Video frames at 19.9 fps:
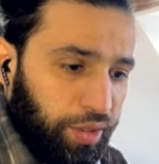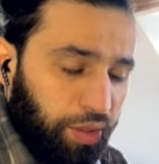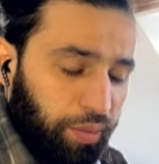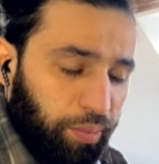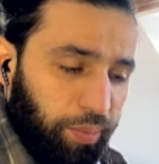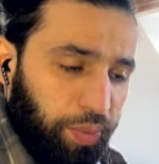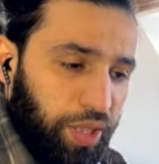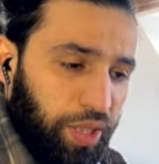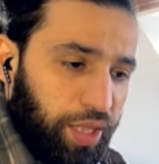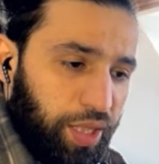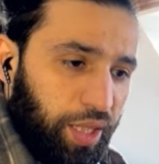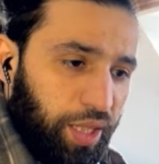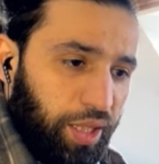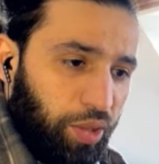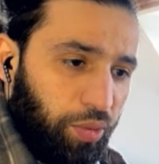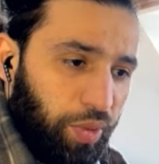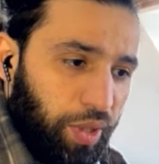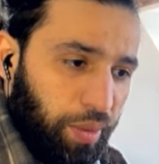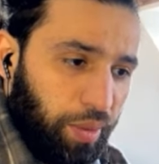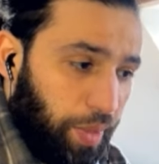please send
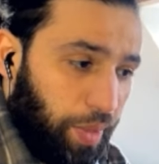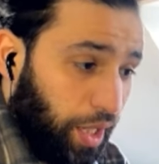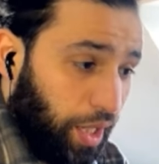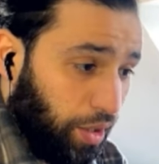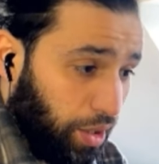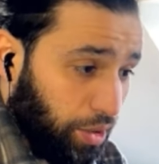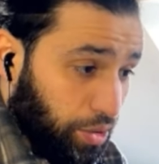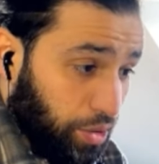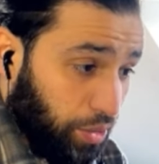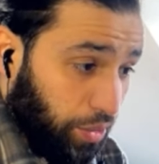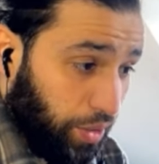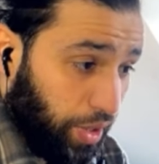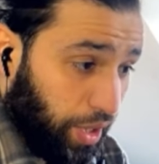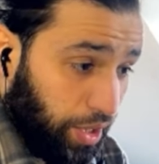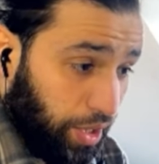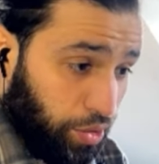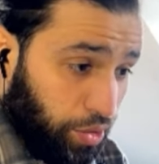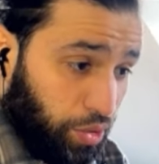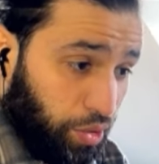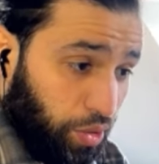it with a background story,
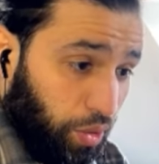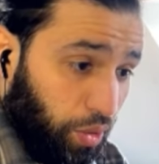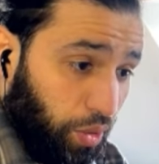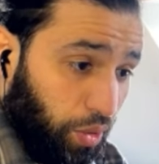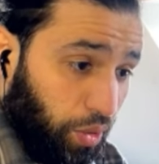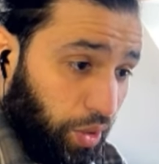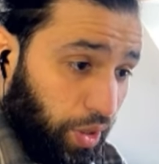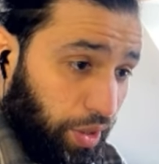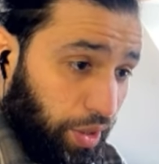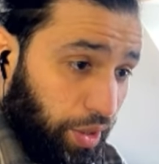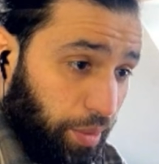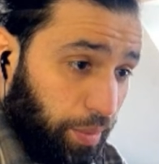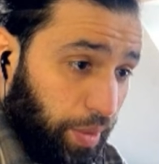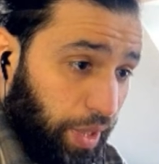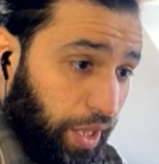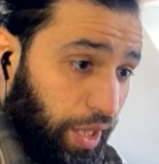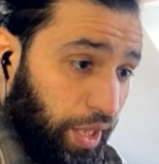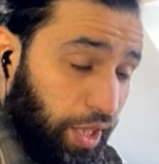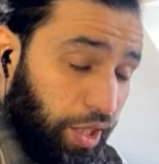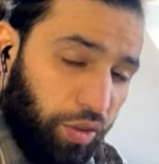as you saw in the
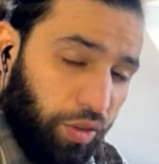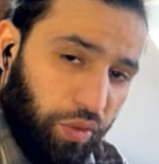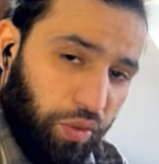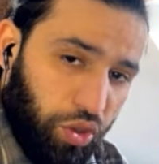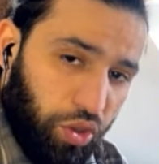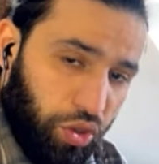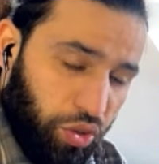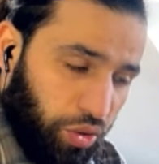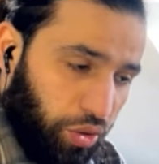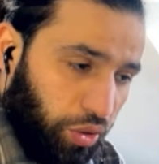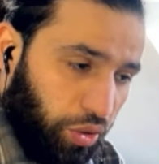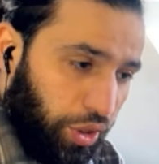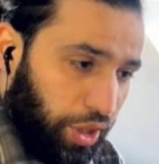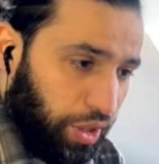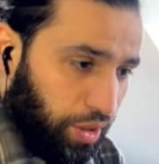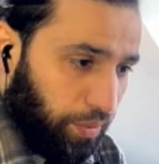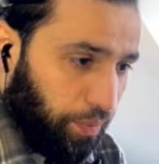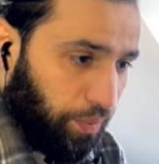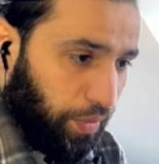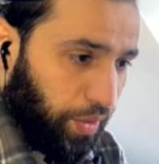beginning of the story,
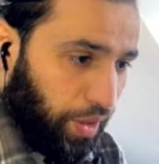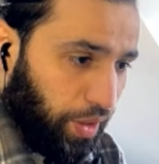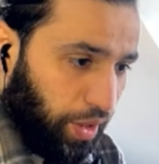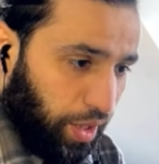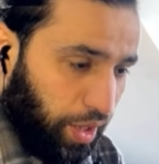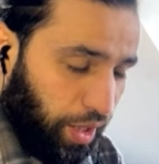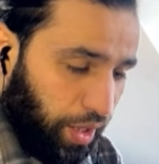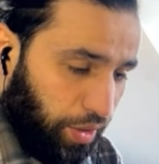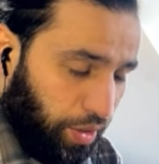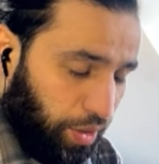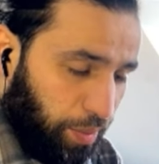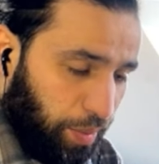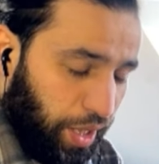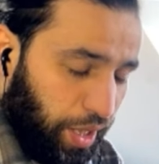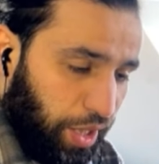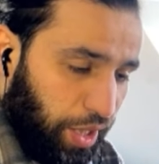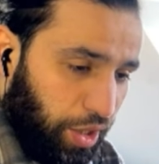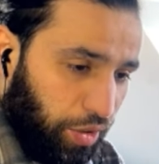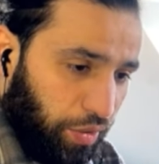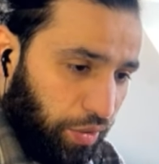in the
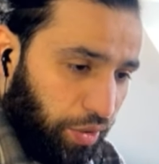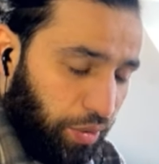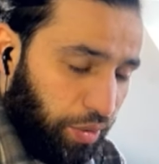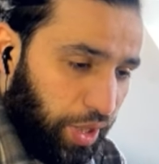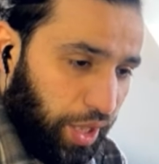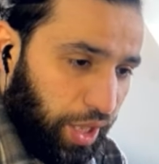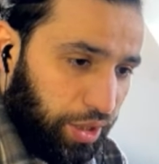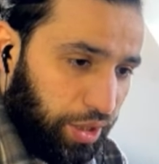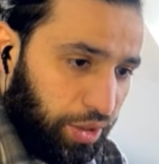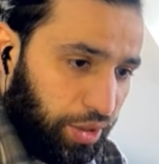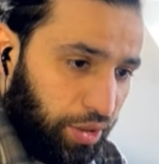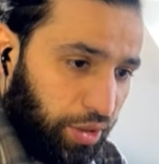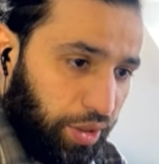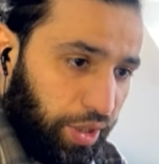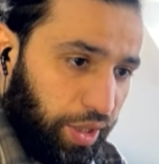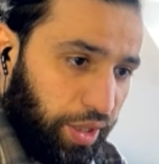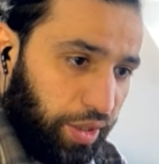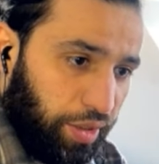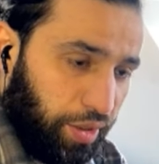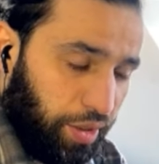beginning of the reaction.
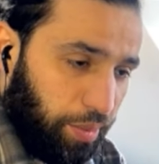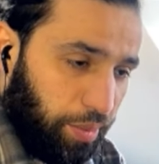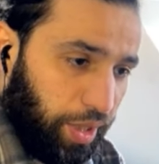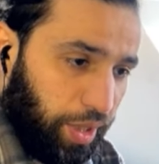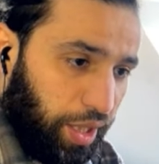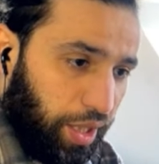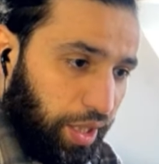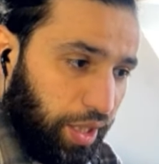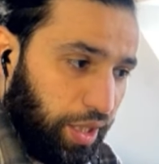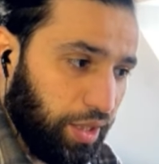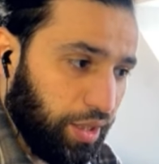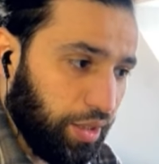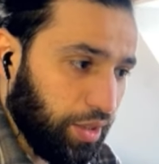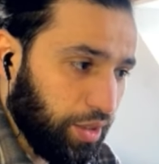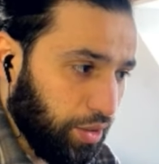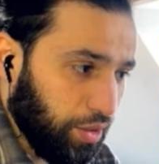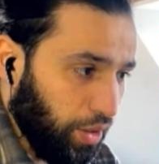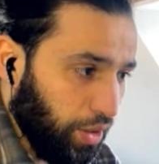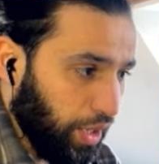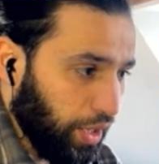Sorry, in the beginning.
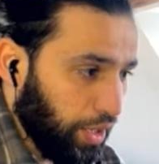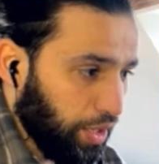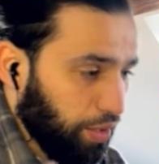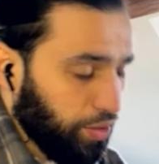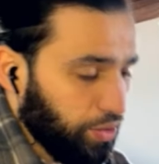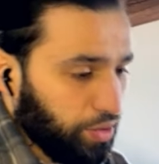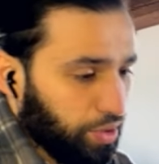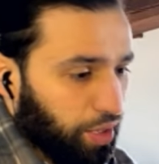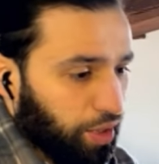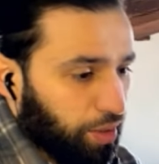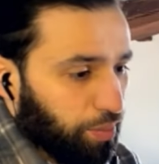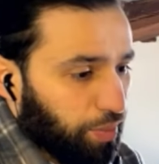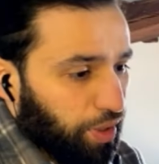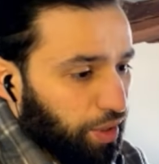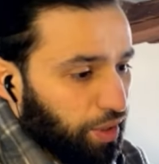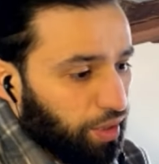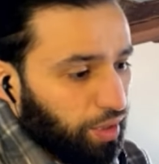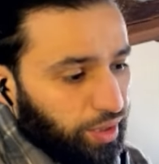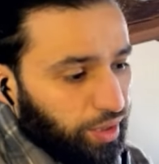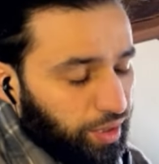So like you send
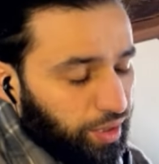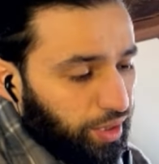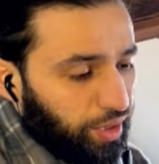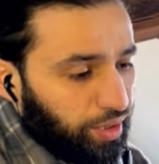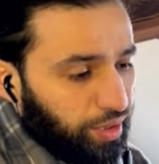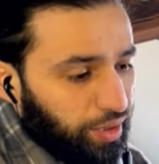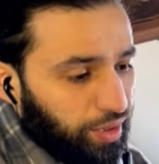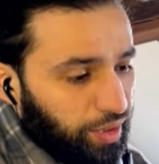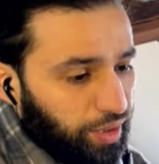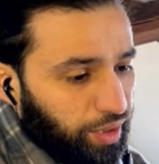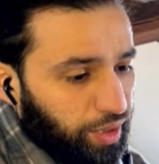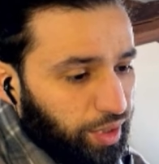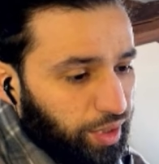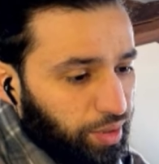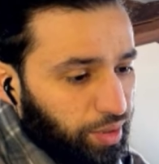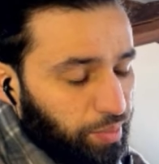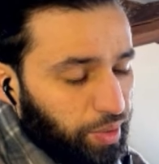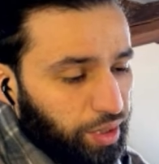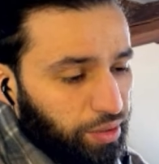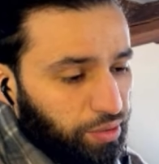me like that
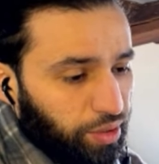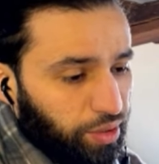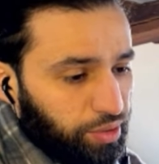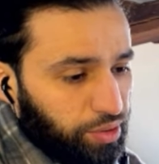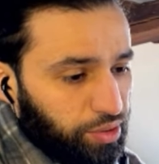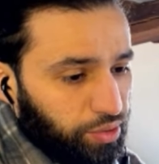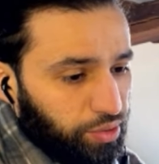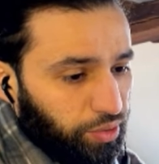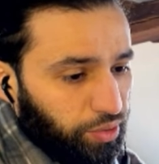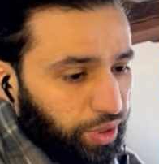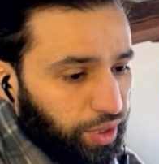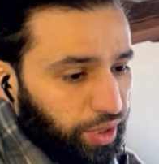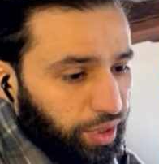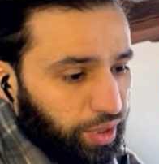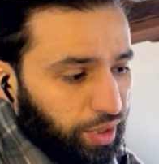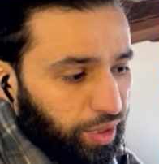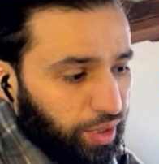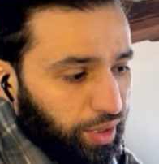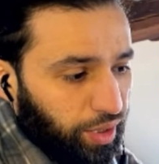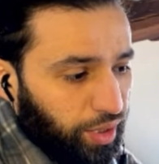and the background
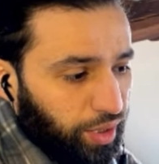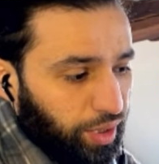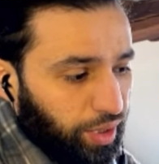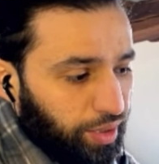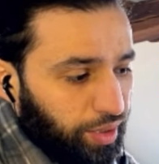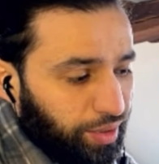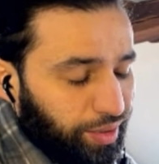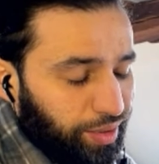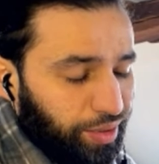story, and